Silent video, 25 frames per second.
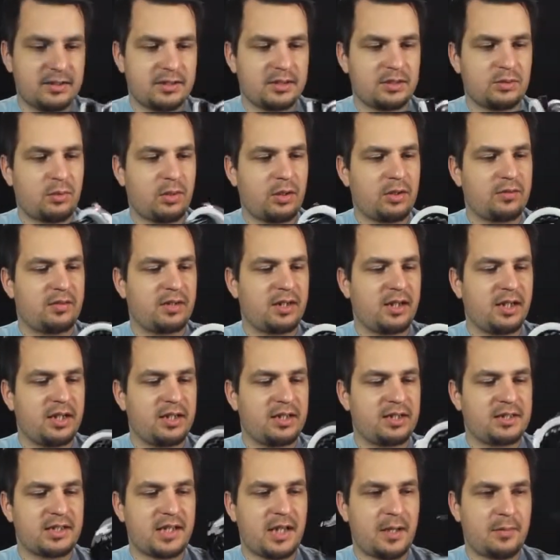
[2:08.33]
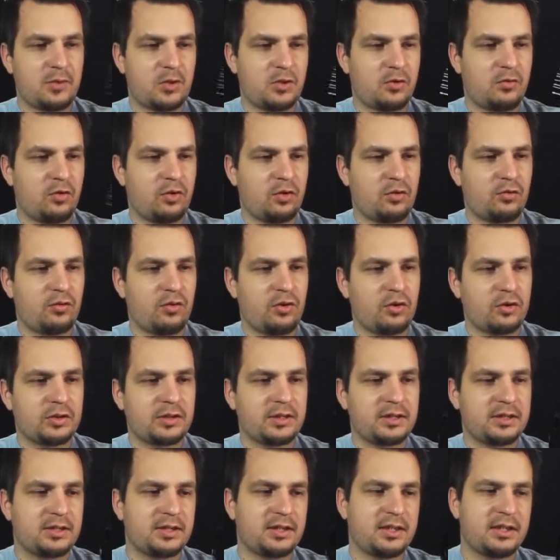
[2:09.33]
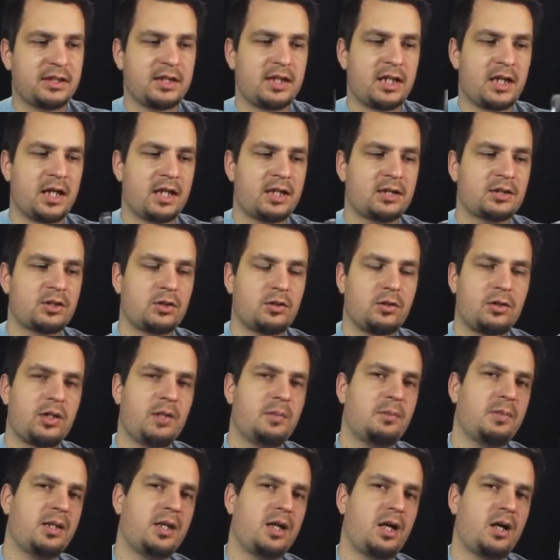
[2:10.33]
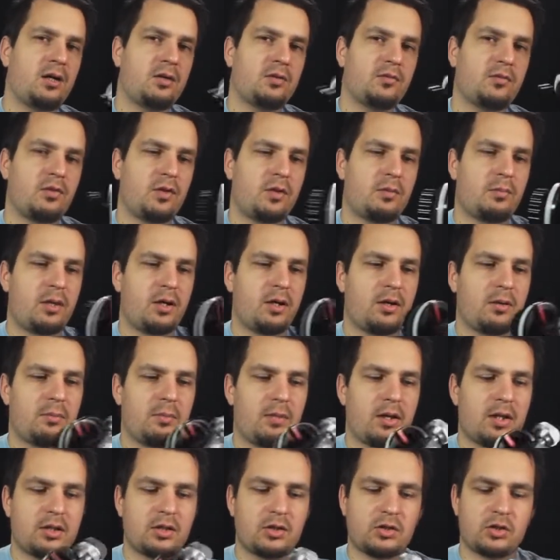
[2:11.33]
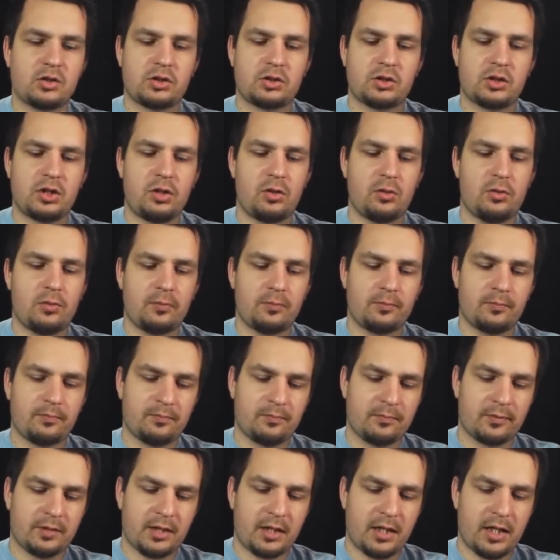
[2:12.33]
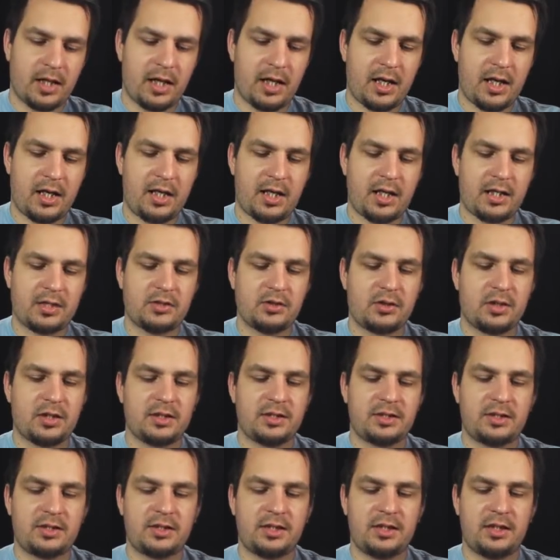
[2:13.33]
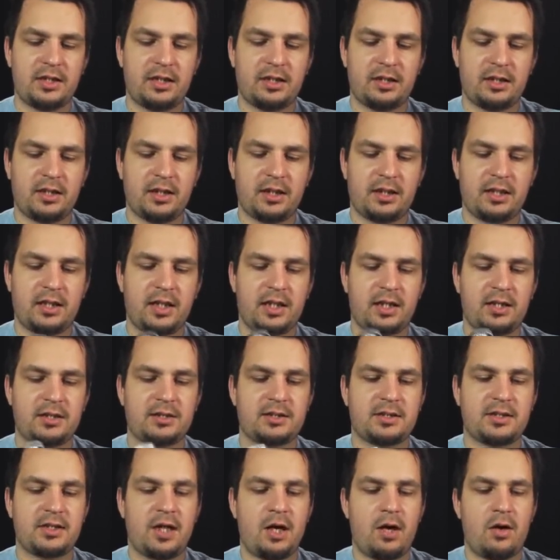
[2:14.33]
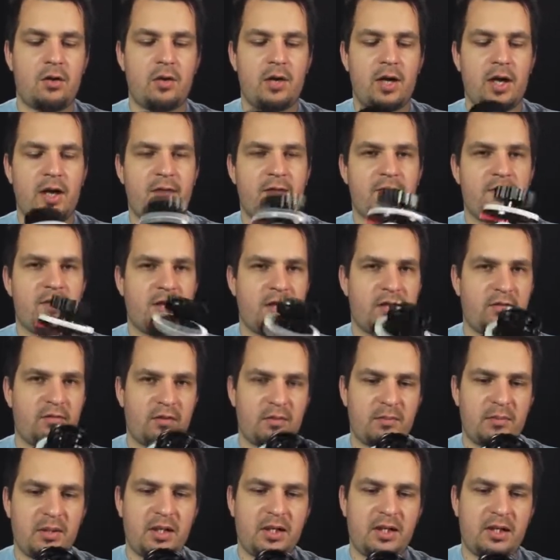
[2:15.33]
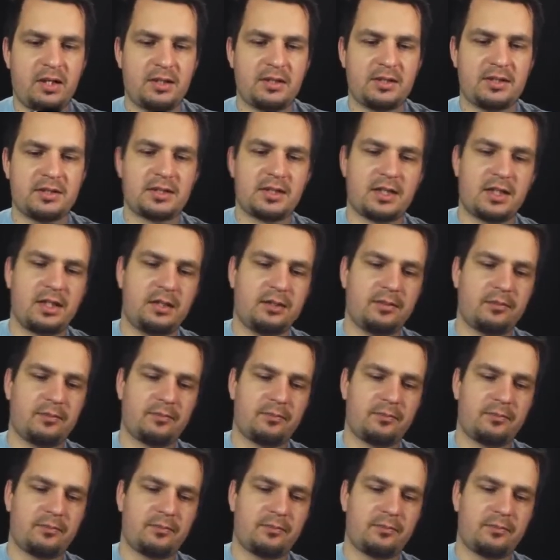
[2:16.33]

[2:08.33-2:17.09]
is one of the latest Camtree follow focuses. It has only been out for about a month or so, and as you can see, it has now a very familiar design,